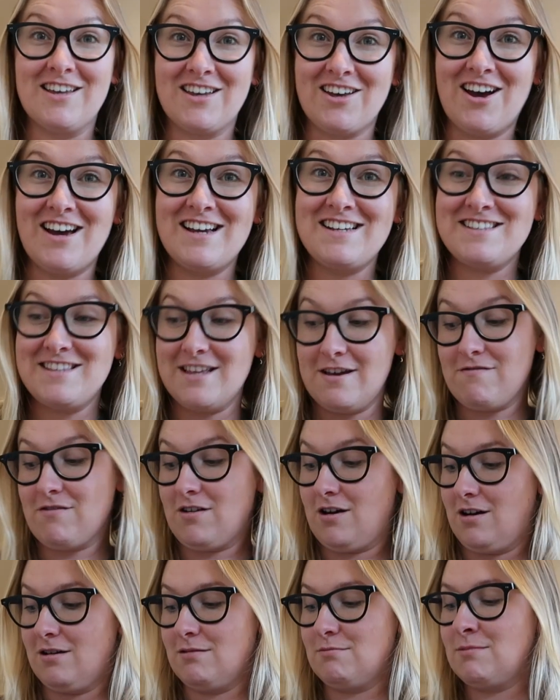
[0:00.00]
Guys, they've
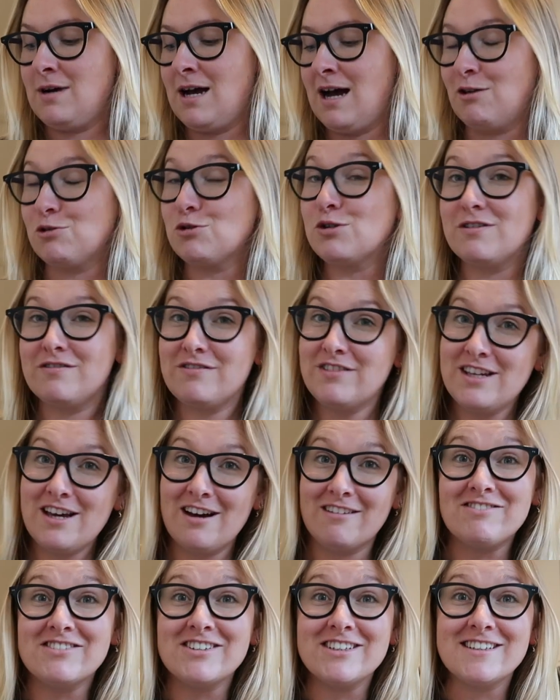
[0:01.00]
come out of the
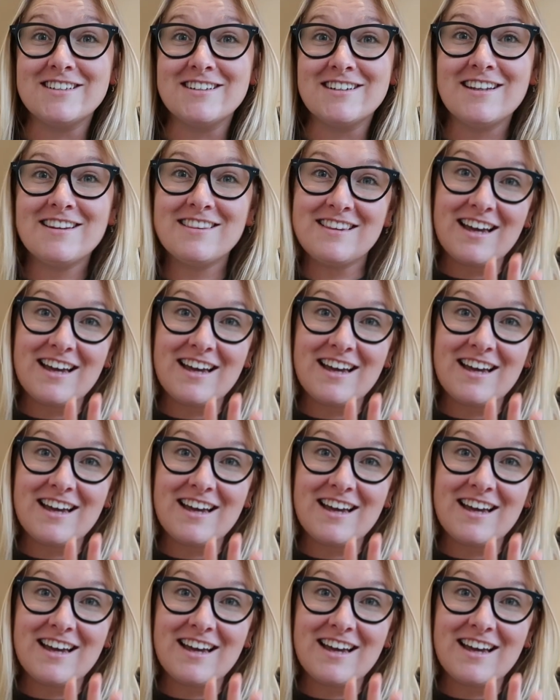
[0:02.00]
oven.